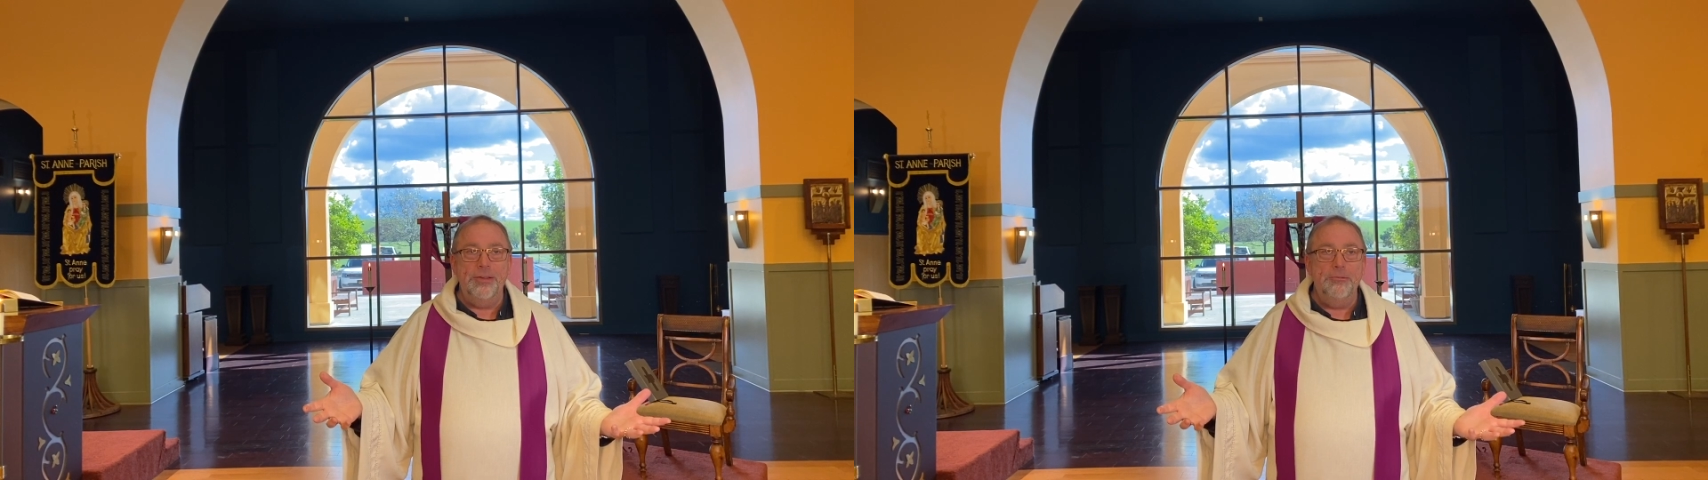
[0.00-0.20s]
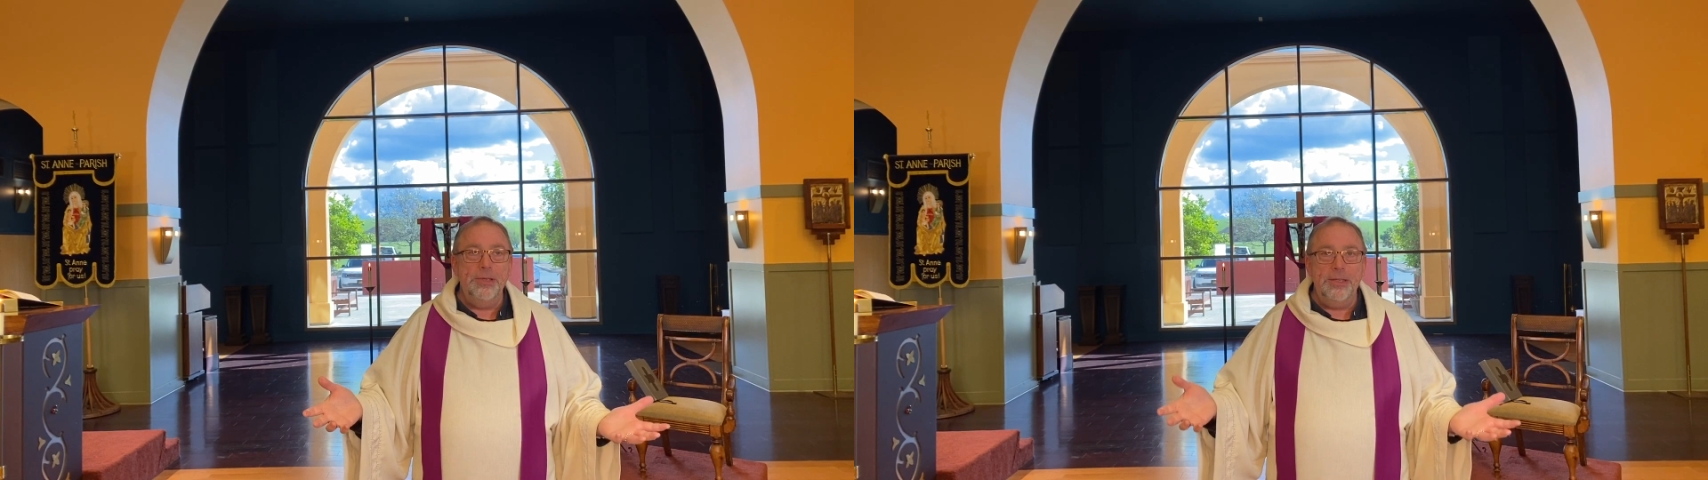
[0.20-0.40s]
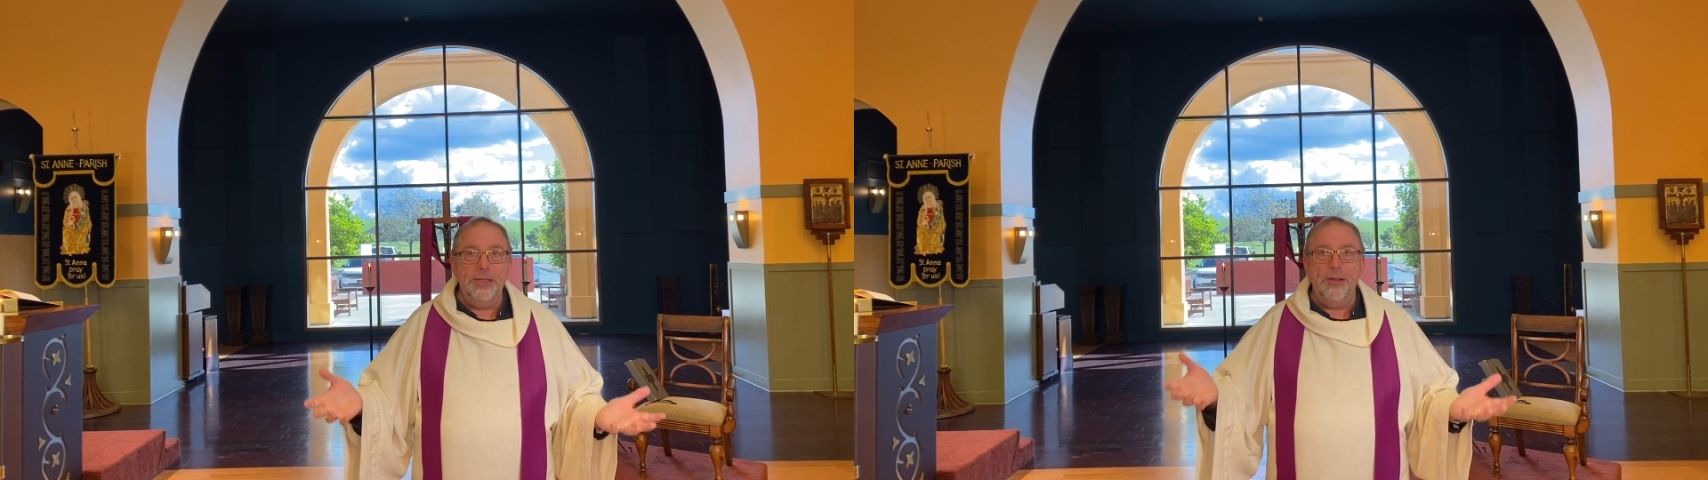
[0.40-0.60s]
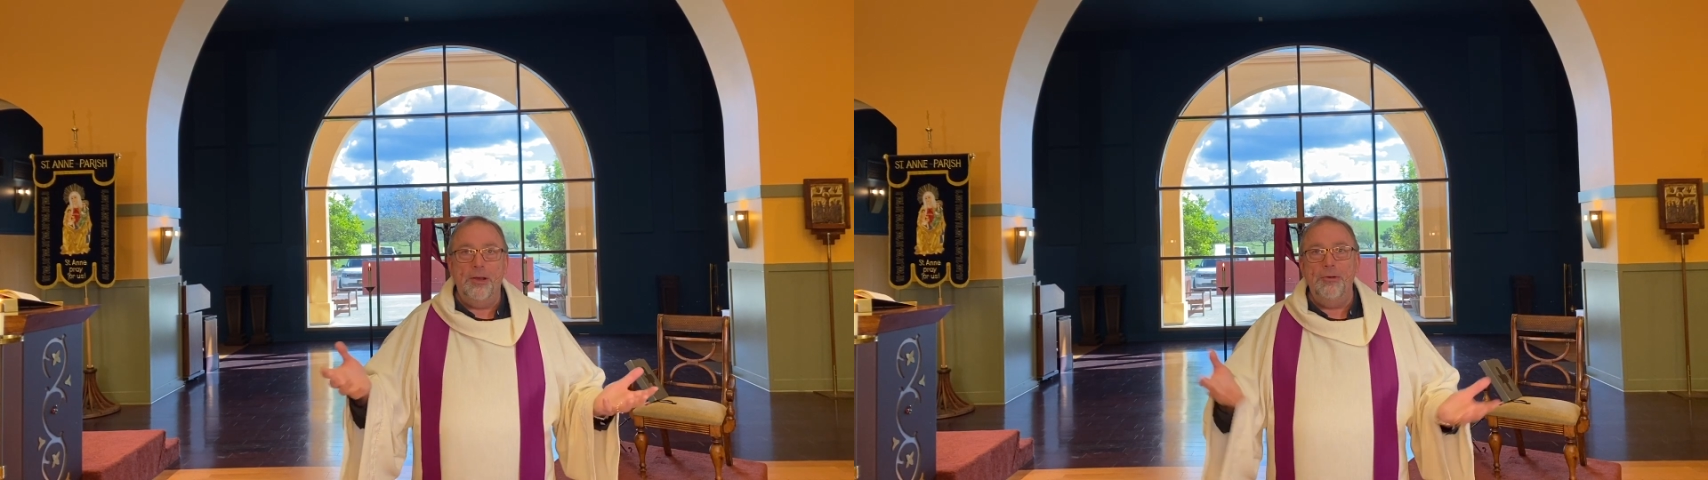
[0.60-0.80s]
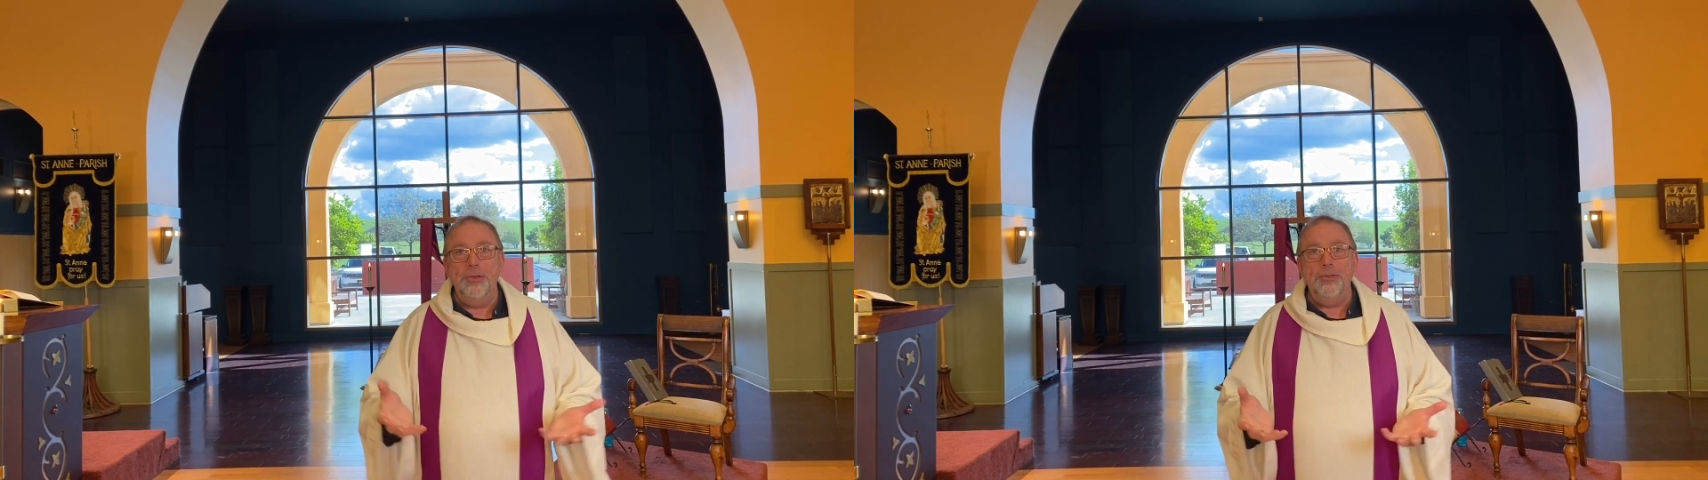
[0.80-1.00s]
that we can
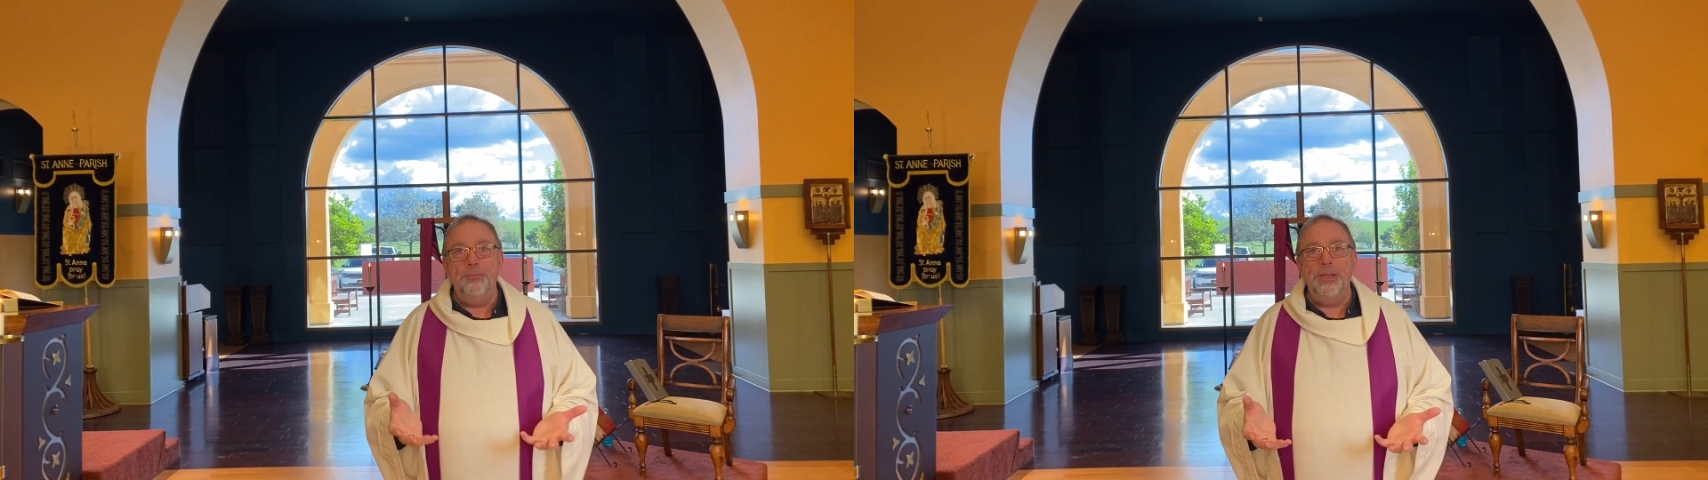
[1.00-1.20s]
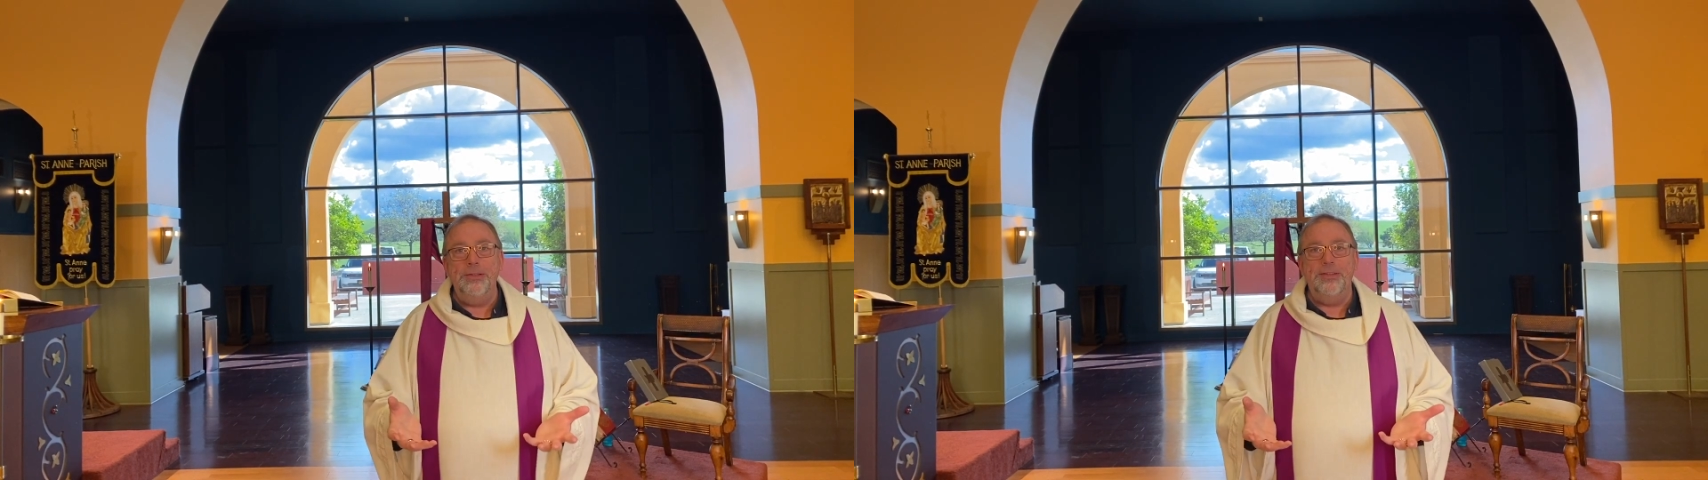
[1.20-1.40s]
always be